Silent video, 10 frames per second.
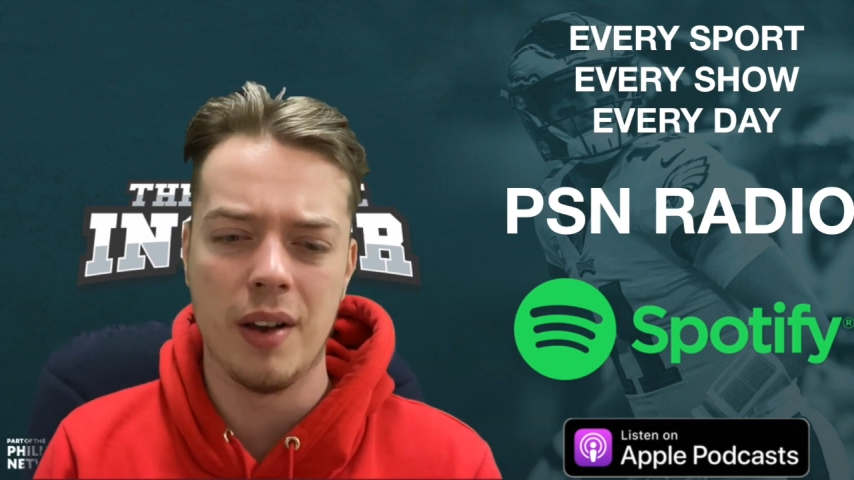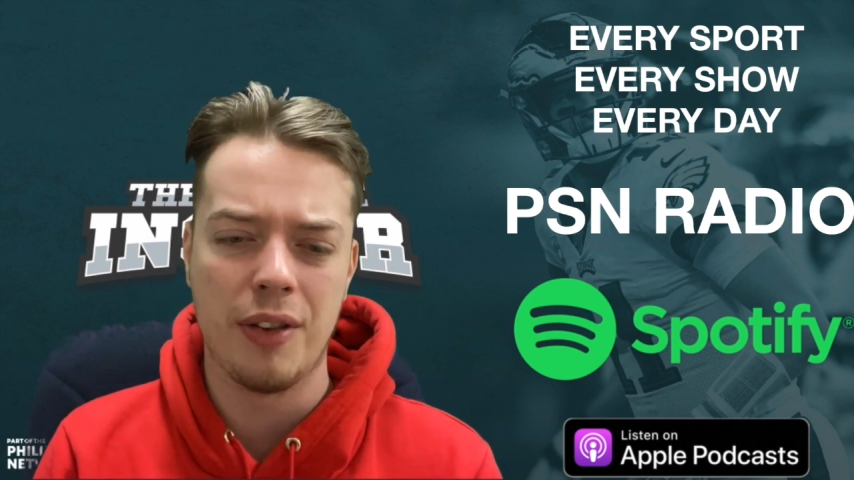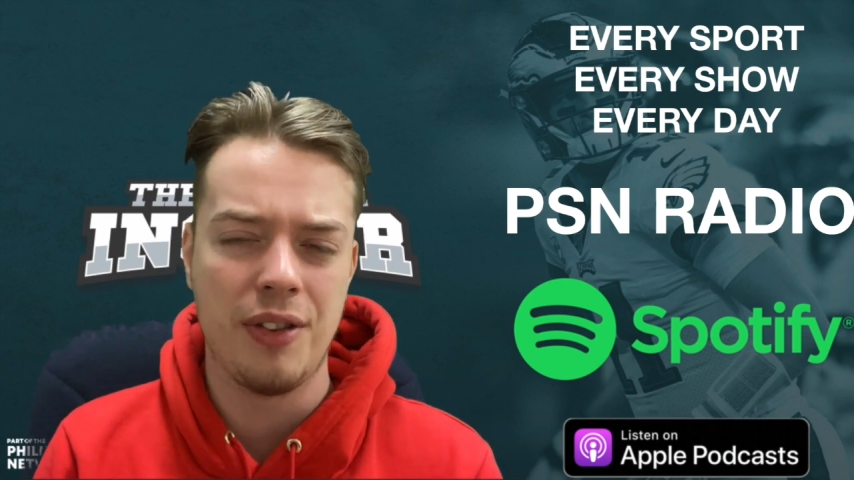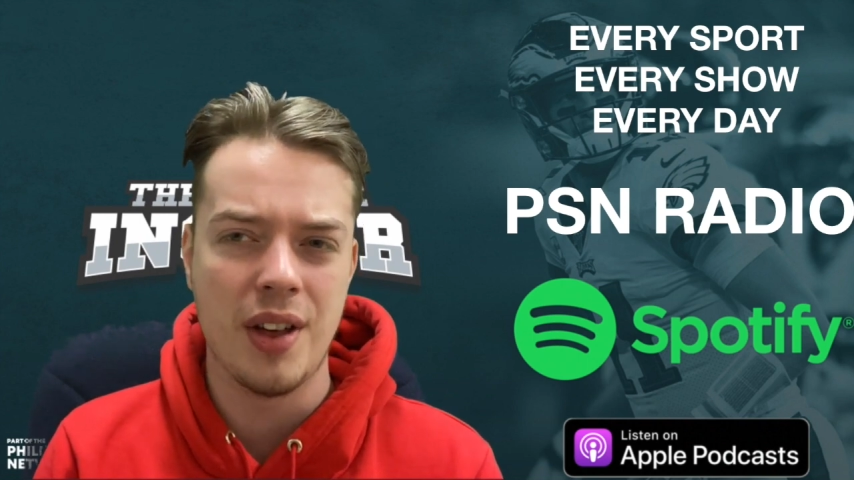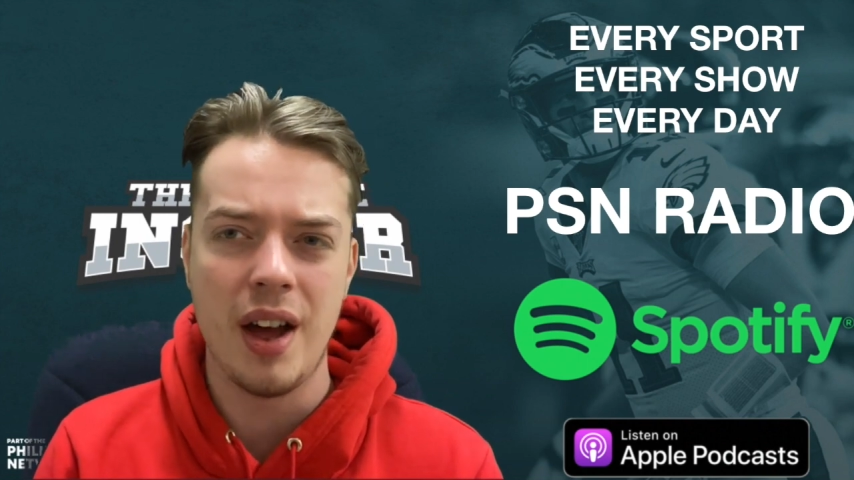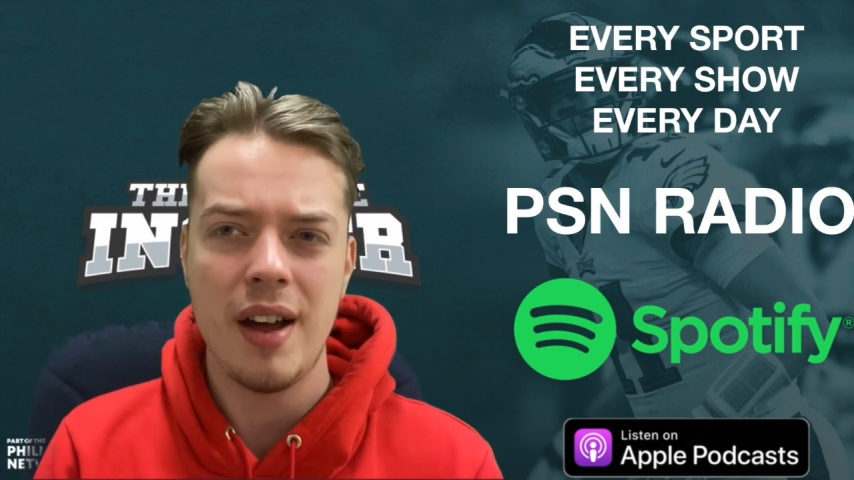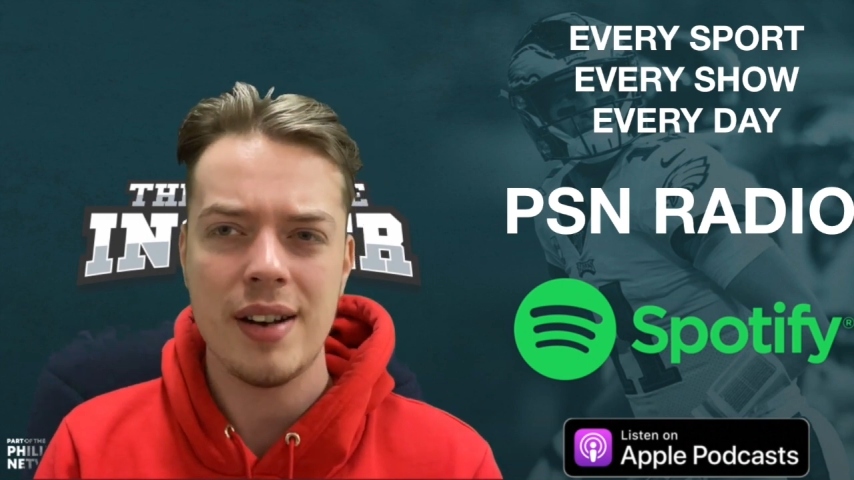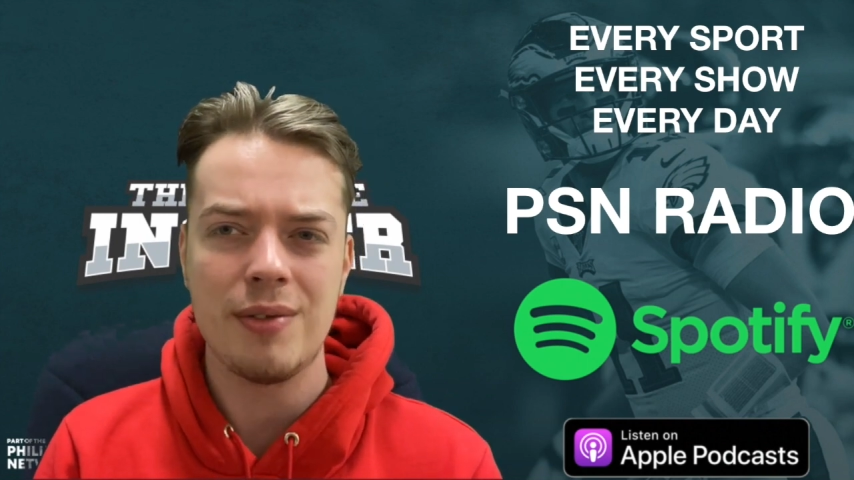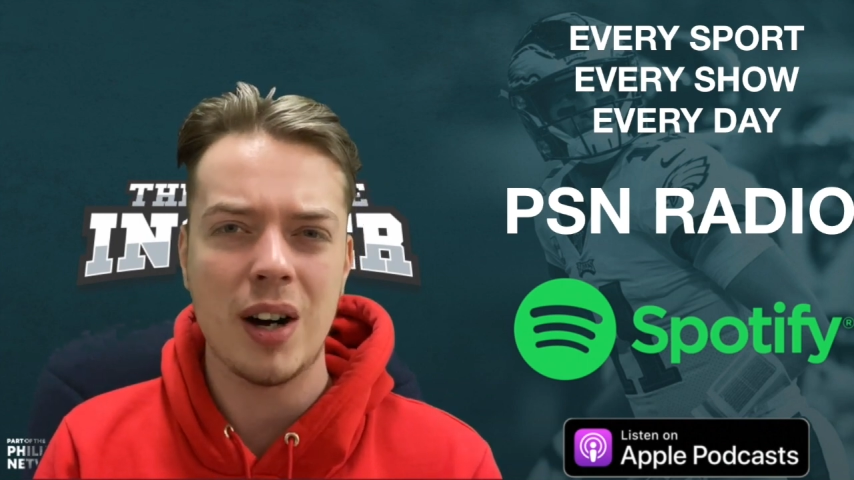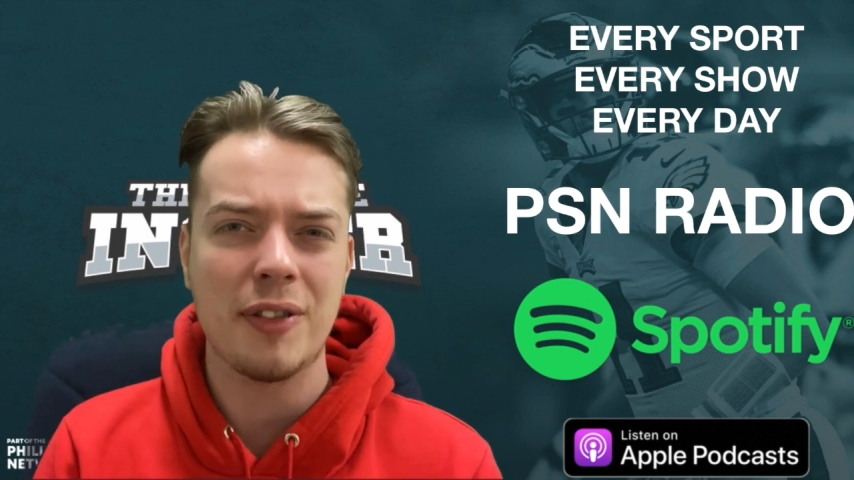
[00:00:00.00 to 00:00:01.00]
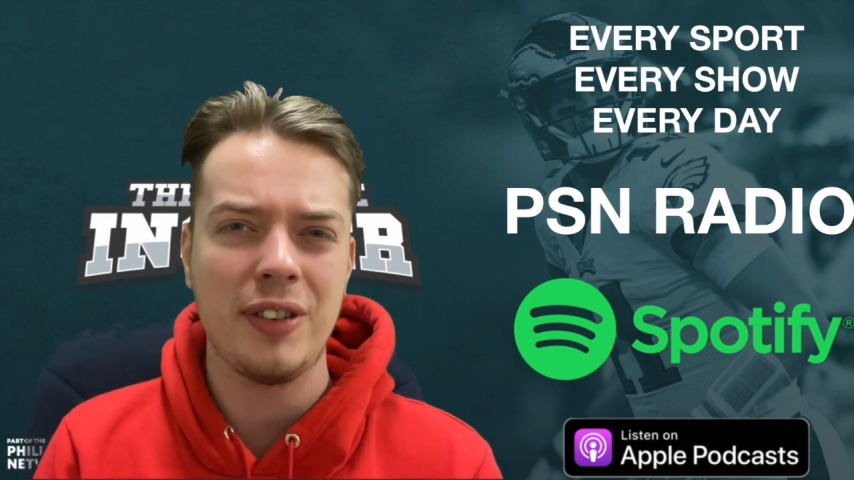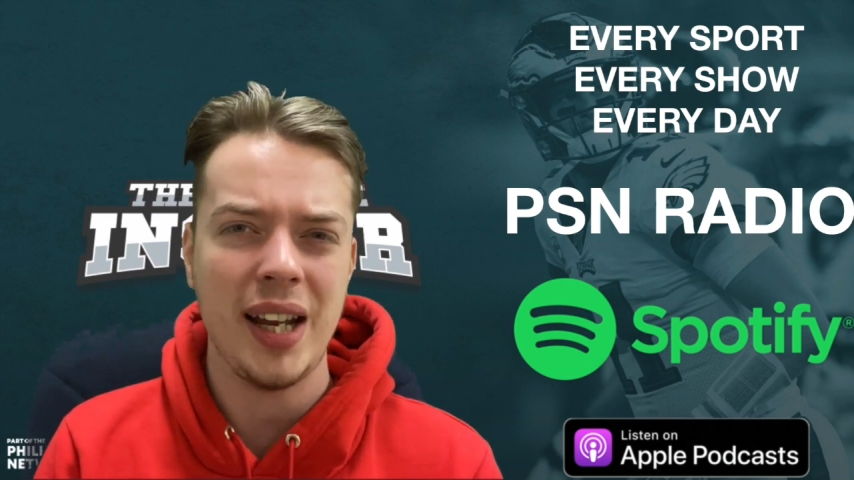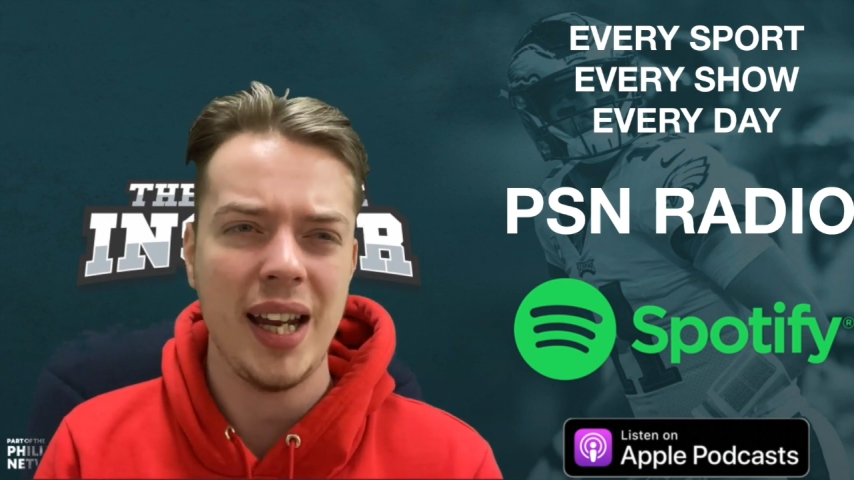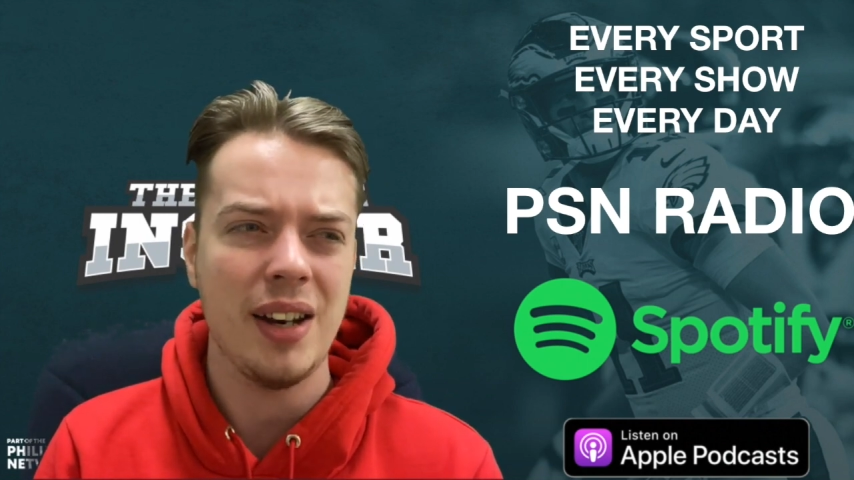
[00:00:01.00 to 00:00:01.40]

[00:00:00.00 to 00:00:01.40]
third, roughly?